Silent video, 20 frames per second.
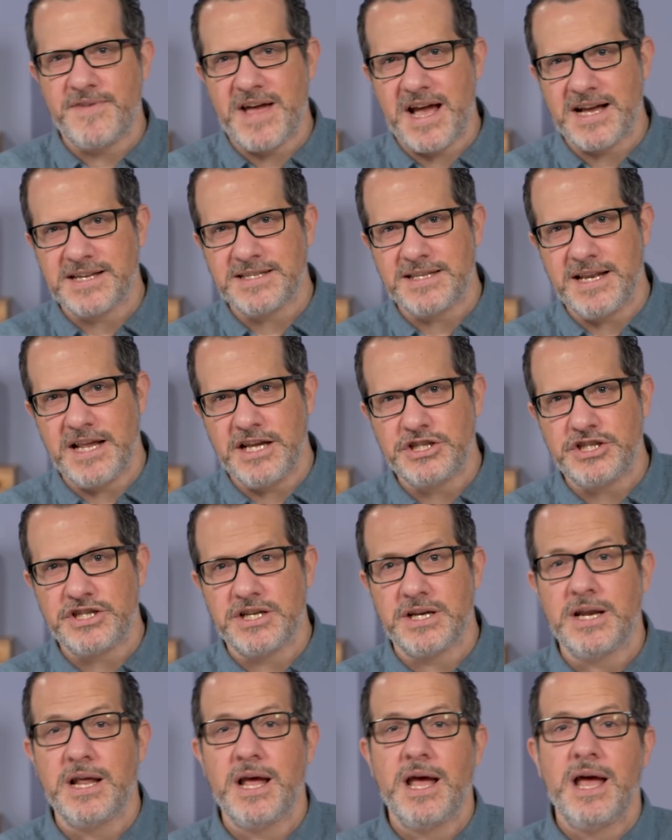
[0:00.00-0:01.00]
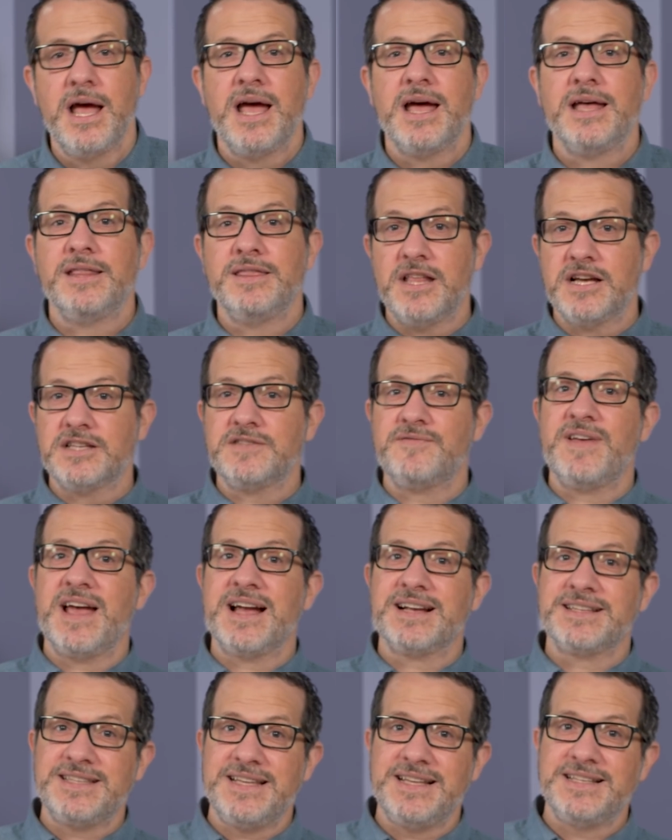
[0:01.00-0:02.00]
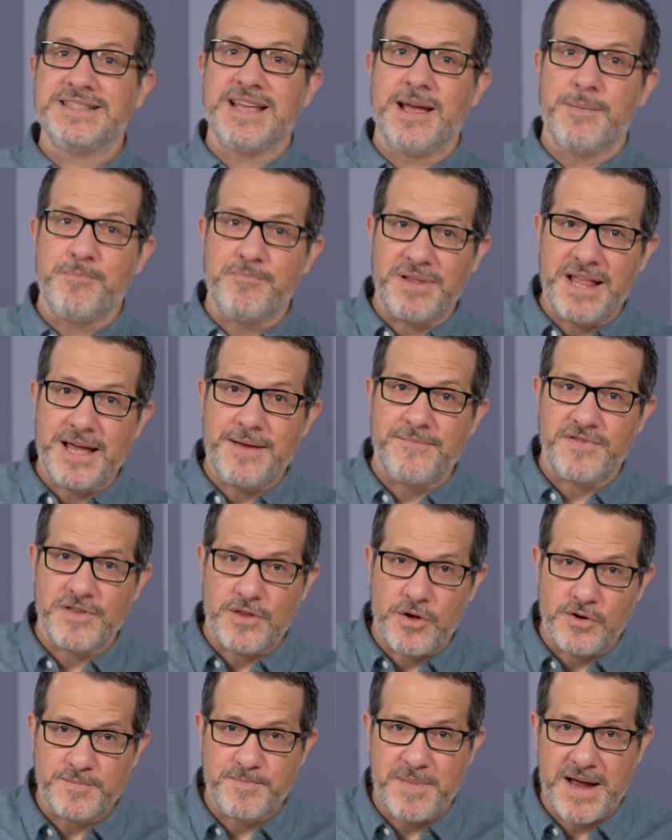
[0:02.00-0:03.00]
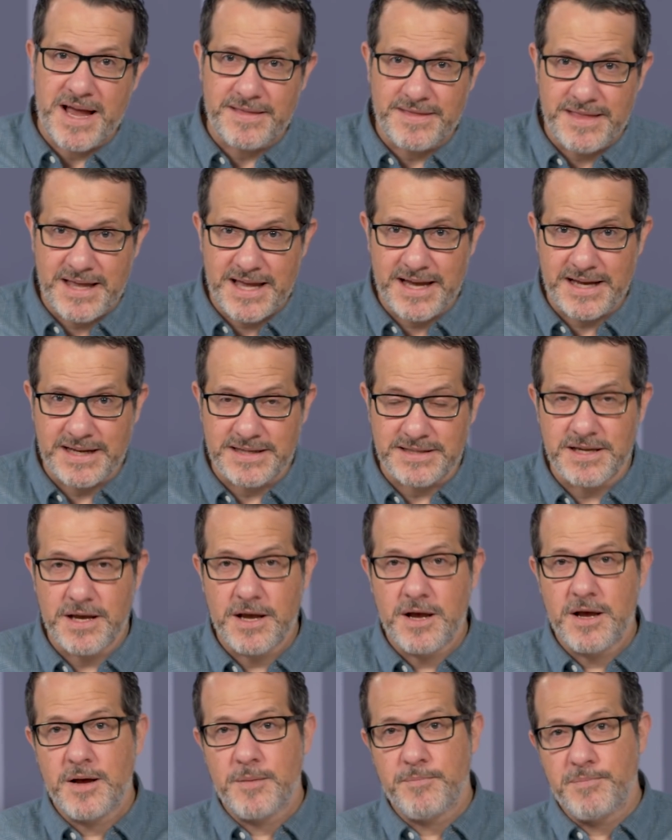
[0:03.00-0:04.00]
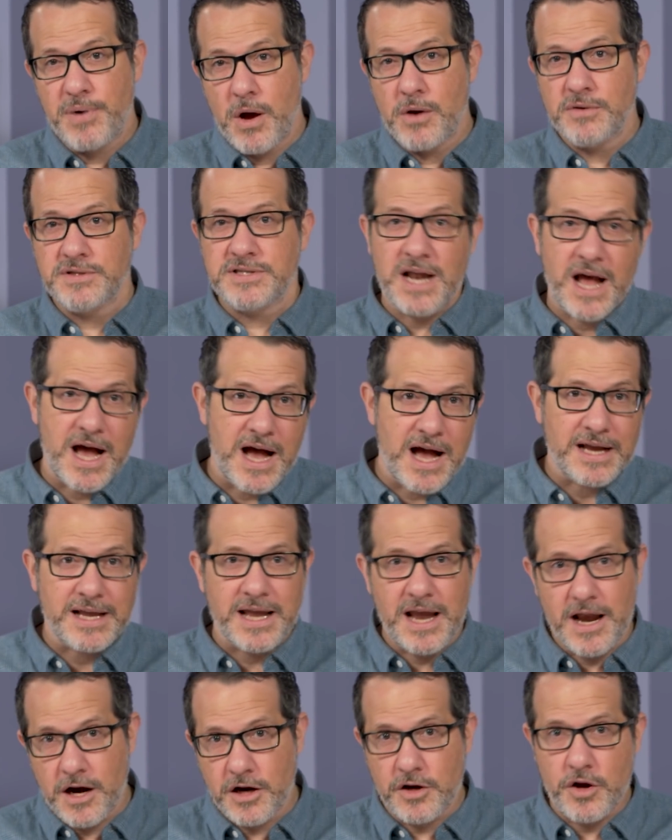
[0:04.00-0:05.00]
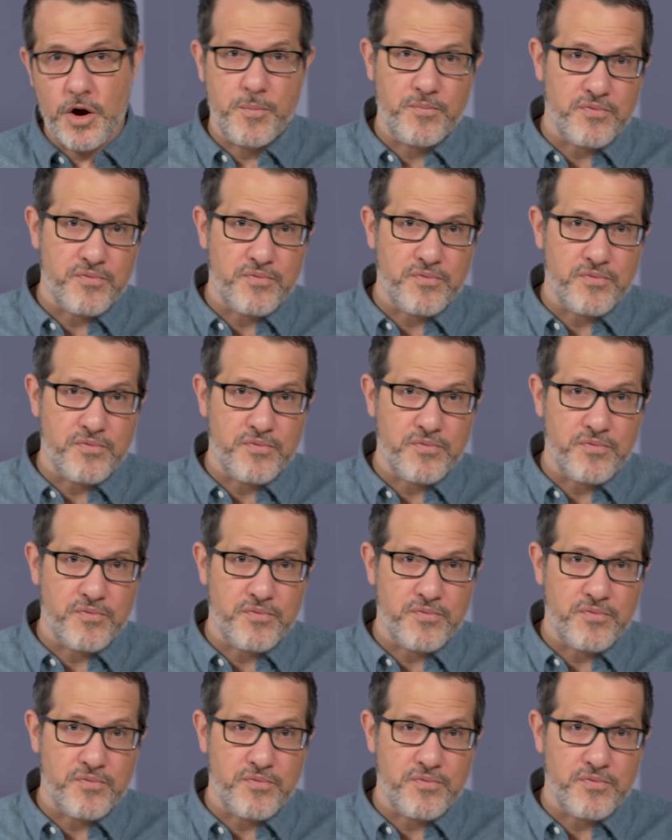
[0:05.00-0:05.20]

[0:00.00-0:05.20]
vaccination, and thus vaccines get blamed for those bad things. Post hoc ergo